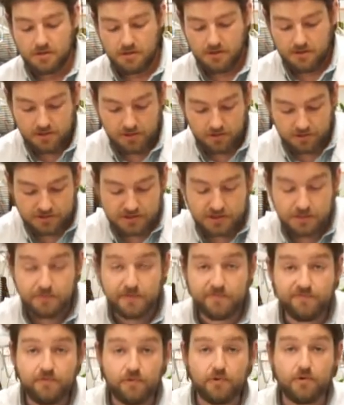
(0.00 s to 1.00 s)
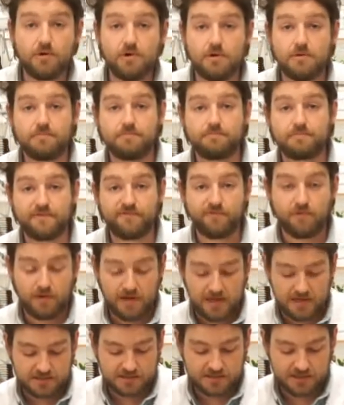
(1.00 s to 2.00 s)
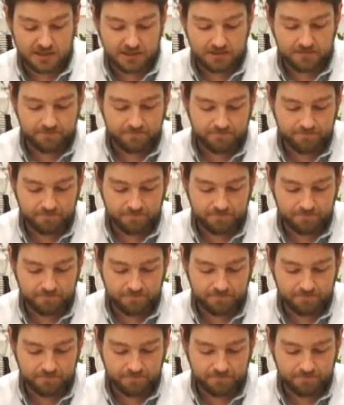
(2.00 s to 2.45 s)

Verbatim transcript: Cool, so before, before etching,